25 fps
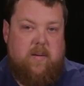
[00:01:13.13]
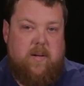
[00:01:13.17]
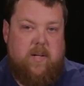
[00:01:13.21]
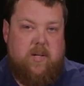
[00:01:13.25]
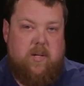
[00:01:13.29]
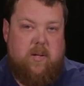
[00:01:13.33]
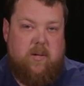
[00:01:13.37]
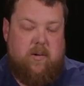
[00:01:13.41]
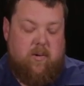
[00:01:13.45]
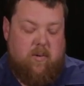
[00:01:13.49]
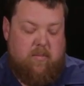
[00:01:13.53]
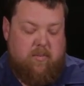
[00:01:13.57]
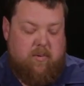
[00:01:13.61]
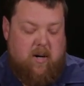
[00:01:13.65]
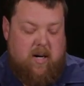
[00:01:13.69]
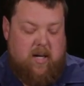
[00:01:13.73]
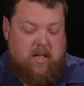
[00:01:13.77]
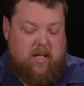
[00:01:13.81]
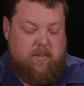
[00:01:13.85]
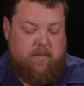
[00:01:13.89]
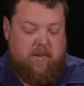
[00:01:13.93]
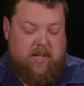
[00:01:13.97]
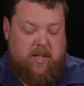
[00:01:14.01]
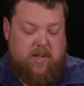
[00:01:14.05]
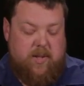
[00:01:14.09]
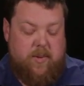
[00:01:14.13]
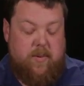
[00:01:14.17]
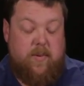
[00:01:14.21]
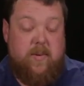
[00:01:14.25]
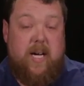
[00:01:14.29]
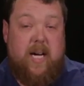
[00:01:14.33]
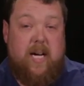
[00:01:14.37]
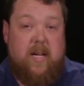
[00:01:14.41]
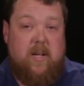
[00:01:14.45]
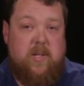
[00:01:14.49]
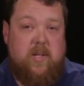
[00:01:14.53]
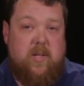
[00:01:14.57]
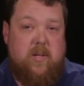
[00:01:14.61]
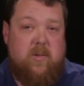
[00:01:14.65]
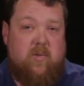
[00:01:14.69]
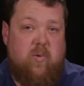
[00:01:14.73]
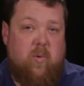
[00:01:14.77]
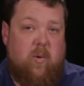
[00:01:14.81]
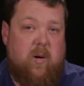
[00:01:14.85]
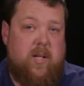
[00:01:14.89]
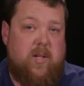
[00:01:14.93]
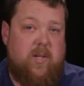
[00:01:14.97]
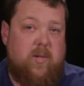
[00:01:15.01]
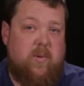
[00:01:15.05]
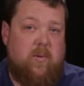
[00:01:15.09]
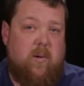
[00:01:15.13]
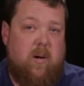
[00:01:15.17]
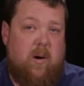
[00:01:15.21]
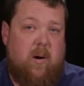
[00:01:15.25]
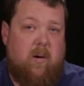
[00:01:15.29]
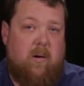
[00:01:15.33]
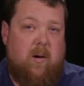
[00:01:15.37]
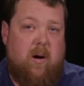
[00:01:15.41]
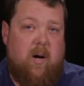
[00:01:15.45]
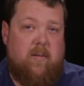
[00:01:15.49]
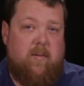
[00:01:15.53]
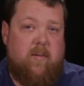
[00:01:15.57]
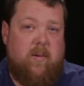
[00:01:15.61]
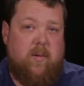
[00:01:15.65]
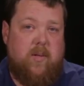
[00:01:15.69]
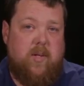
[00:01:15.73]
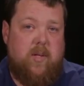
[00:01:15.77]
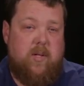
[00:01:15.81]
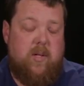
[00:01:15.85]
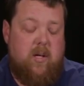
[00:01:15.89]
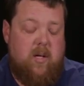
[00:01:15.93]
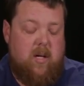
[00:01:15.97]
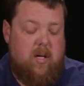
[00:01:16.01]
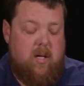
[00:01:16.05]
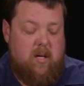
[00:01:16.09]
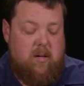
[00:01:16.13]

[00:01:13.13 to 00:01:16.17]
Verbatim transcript: This will do approximately two thousand twenty-two long rifles,